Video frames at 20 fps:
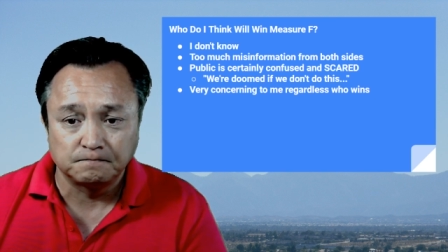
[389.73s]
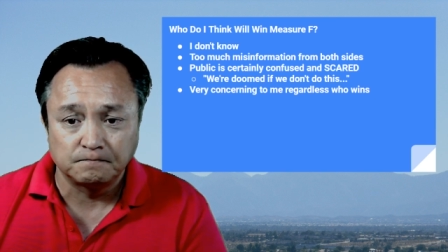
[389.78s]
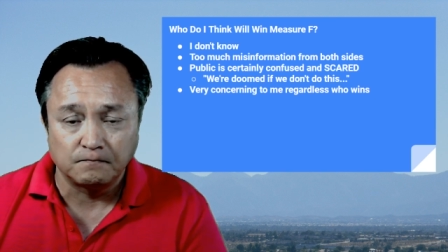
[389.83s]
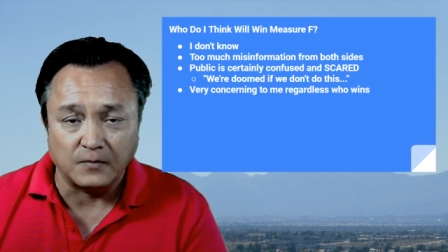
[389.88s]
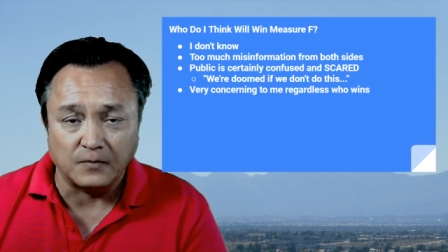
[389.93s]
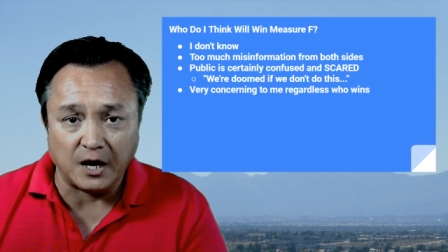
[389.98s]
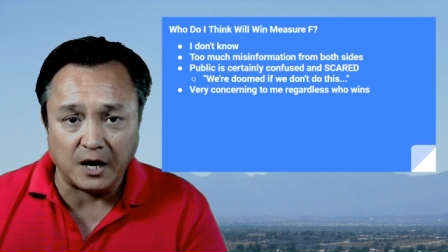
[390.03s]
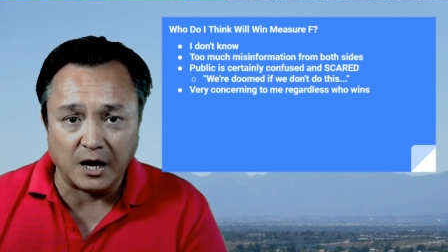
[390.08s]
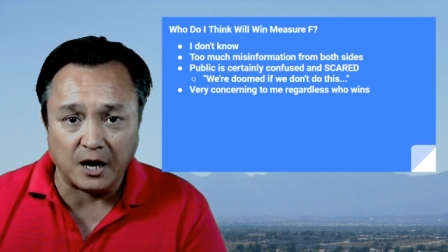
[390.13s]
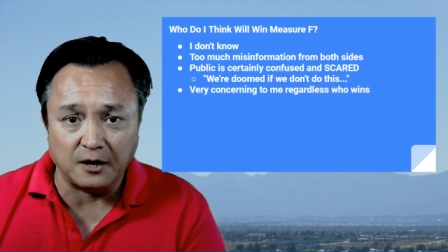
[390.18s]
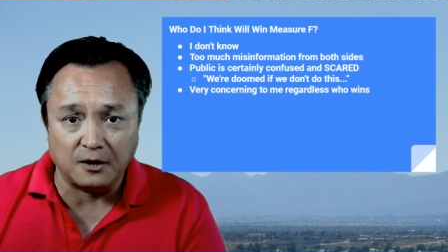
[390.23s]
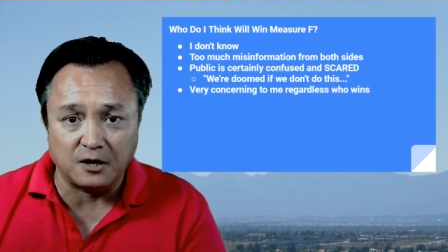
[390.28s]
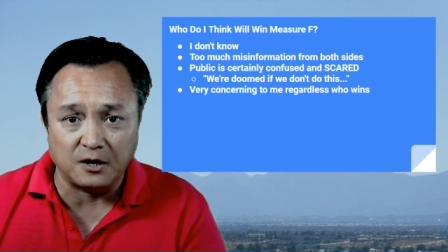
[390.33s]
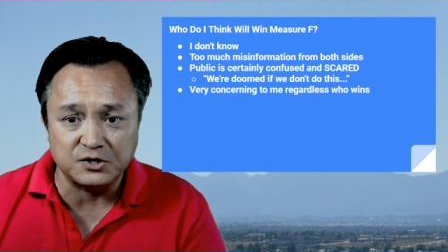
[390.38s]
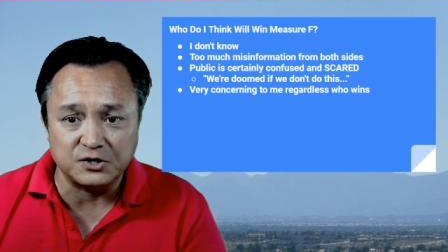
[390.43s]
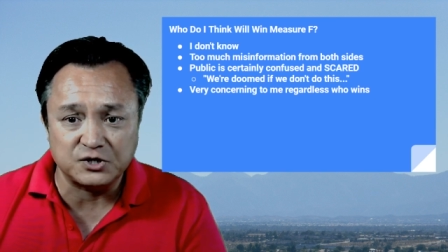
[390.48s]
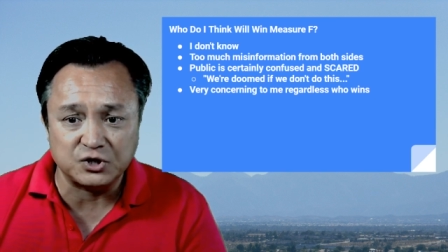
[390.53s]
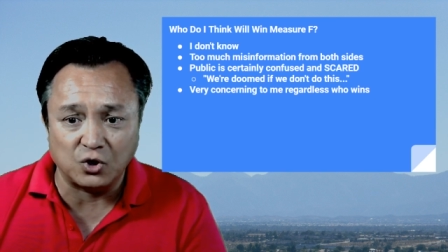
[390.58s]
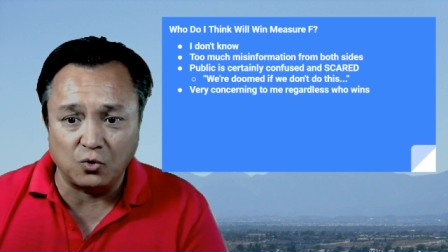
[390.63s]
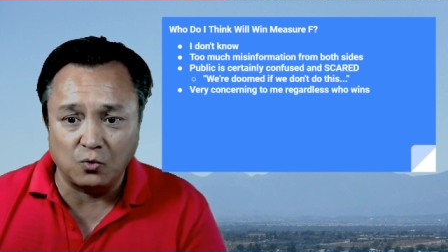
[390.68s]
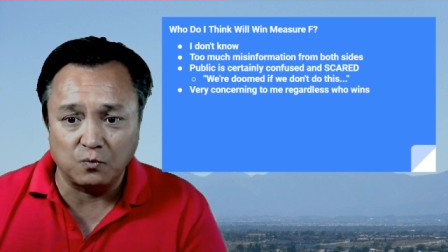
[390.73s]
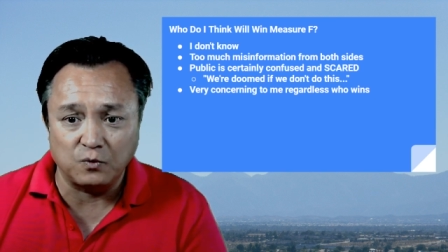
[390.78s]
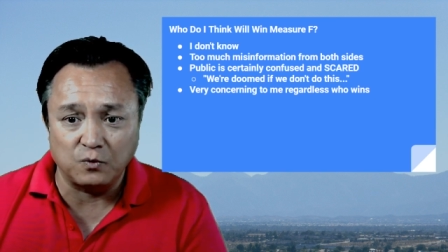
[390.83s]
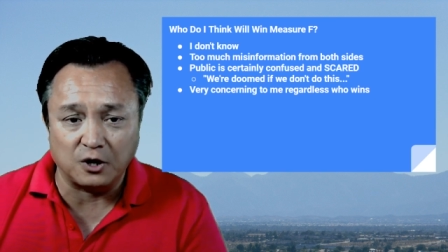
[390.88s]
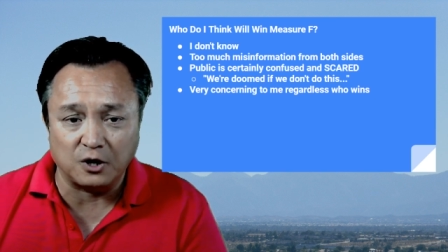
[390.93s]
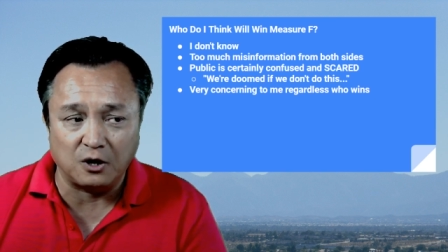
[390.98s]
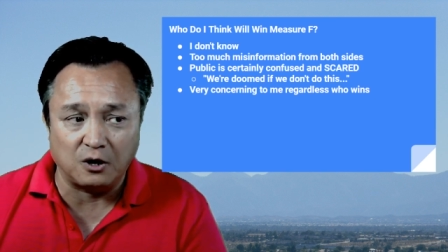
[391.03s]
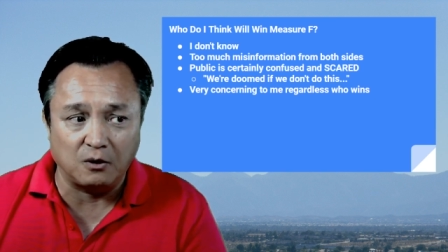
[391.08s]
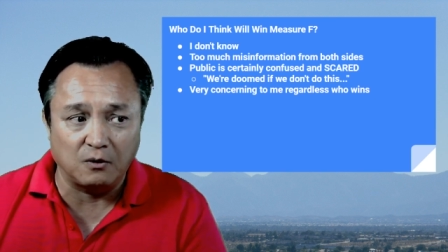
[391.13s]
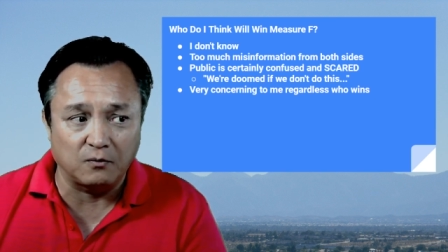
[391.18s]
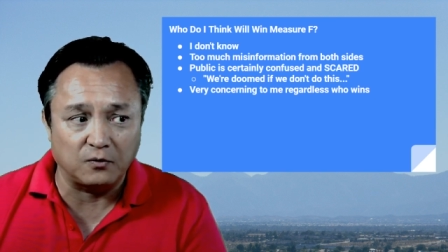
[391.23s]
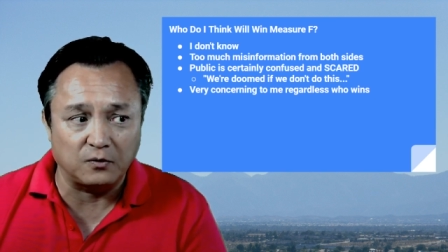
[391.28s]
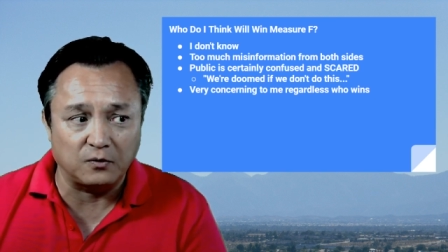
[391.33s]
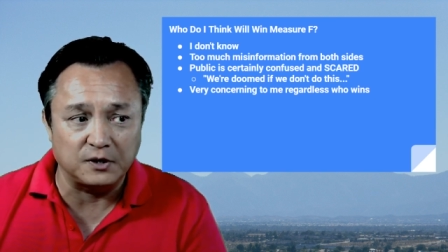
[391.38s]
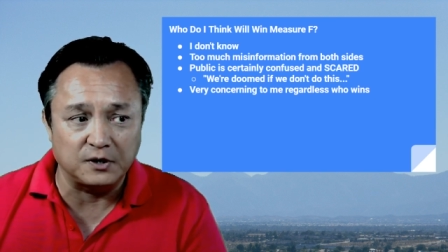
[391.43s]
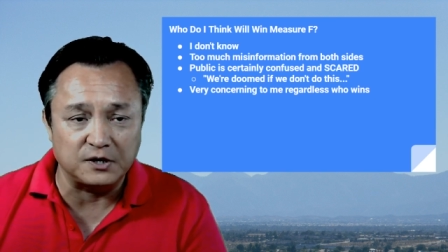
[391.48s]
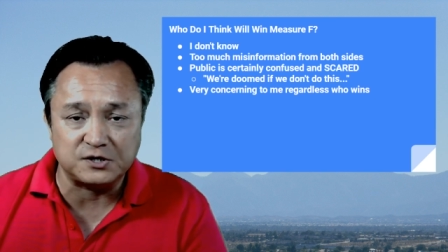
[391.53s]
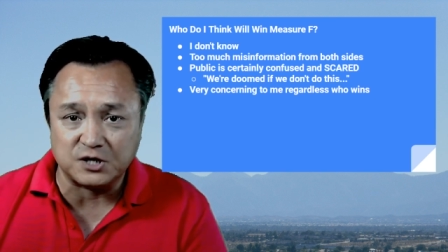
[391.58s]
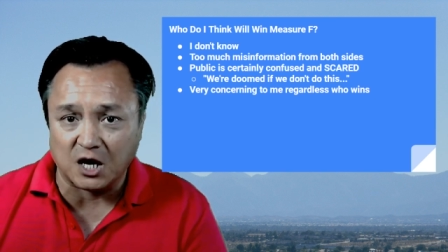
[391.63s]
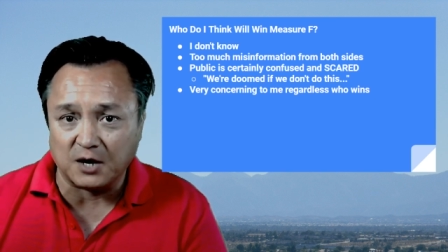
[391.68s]
And also, you know,
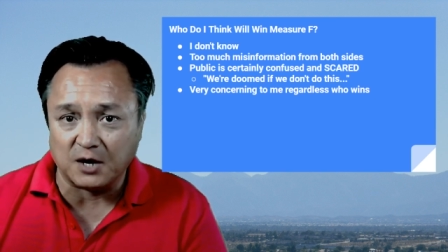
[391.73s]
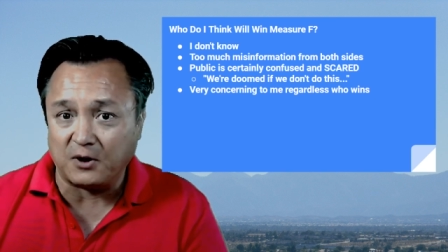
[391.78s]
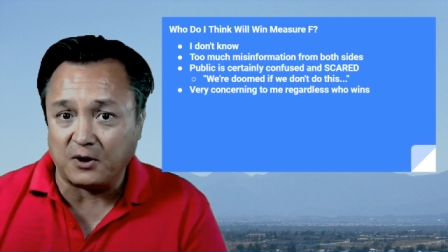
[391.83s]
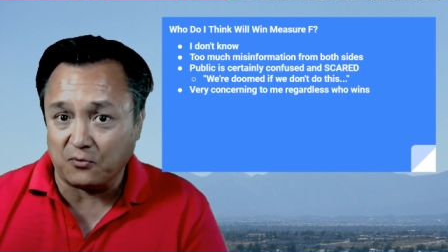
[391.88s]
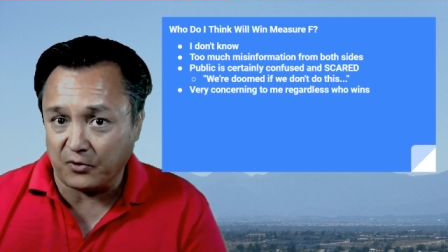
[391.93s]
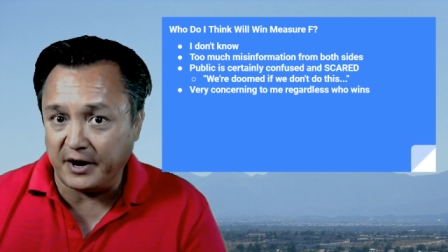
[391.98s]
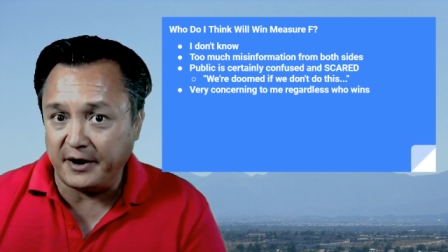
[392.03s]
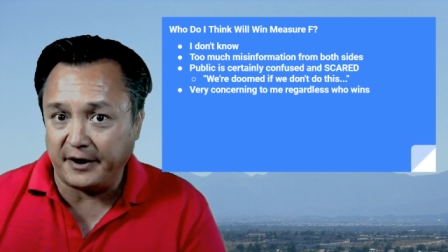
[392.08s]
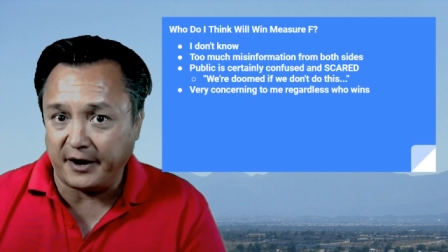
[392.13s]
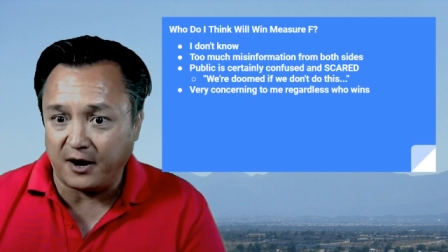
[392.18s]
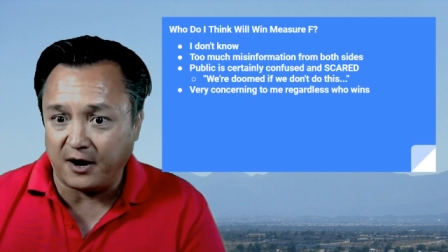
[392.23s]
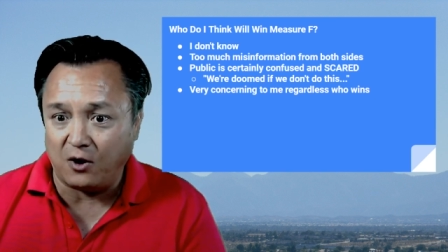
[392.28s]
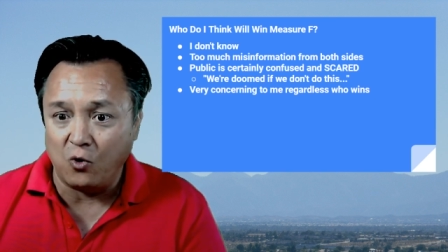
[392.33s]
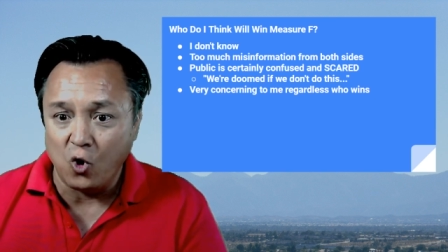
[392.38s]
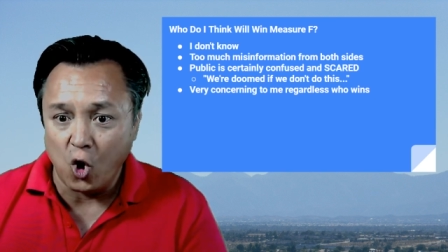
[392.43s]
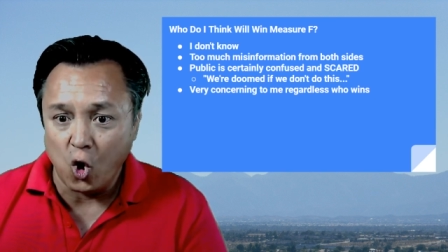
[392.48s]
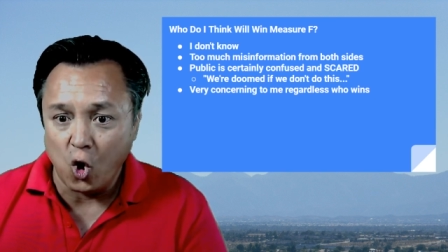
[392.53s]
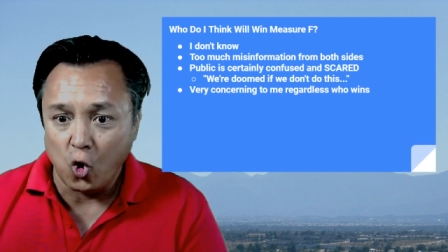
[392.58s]
let's talk about right now,